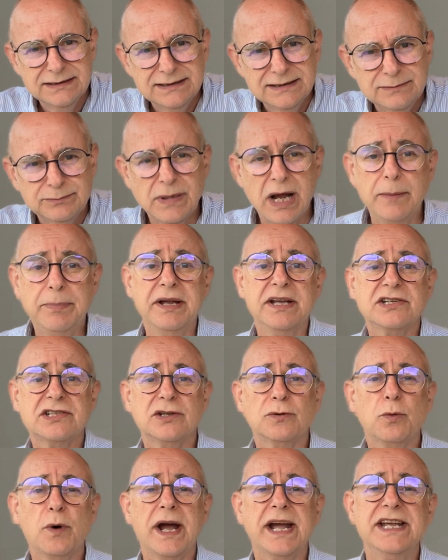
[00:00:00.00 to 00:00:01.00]
Maybe it's
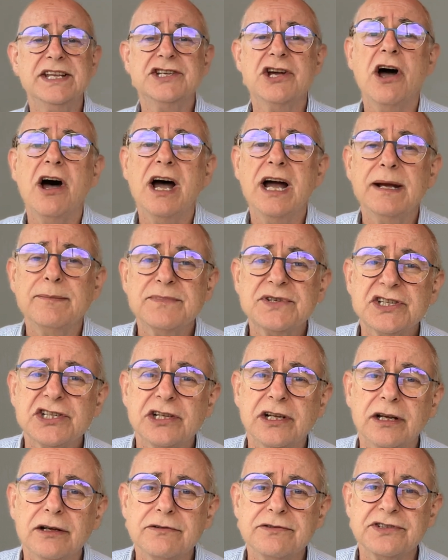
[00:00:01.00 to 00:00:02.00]
the way time
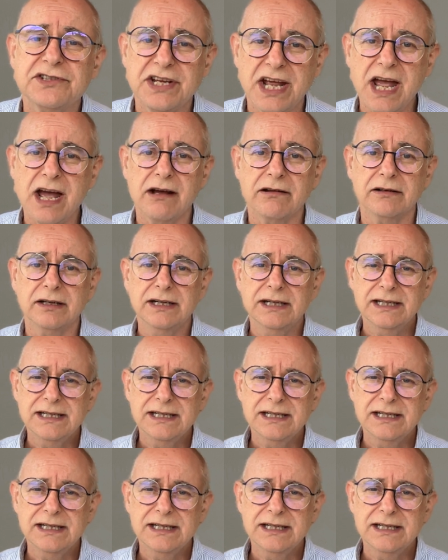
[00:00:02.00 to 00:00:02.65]
slows down